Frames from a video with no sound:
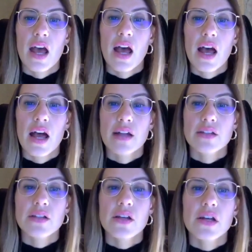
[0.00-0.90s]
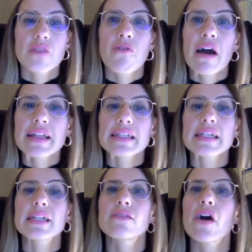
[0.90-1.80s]
And
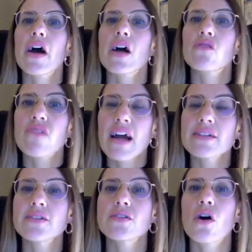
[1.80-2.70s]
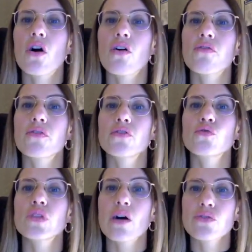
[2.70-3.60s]
finally, the crisis of
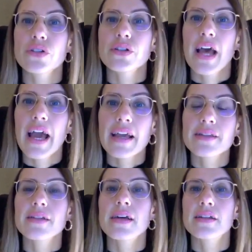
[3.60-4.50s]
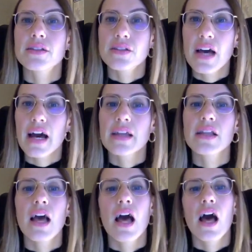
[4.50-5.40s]
2008 and 9
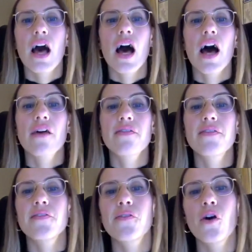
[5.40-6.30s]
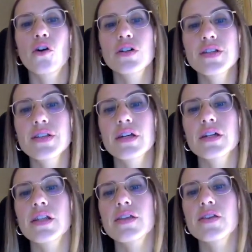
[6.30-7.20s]
have forced
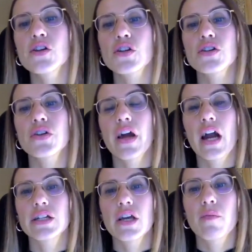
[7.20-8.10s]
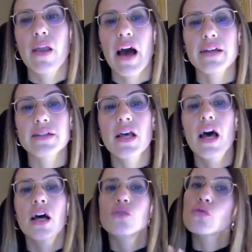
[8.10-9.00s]
decisions regarding plans
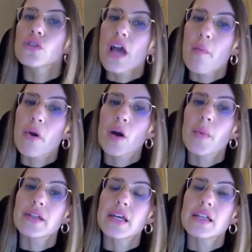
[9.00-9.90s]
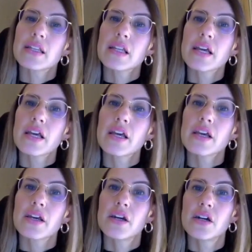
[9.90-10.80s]
to stay permanently
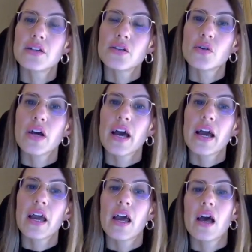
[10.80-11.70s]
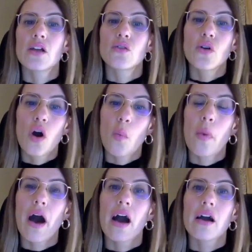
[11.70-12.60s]
here in the UK, to come
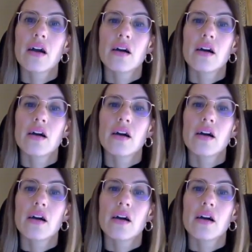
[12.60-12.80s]
back,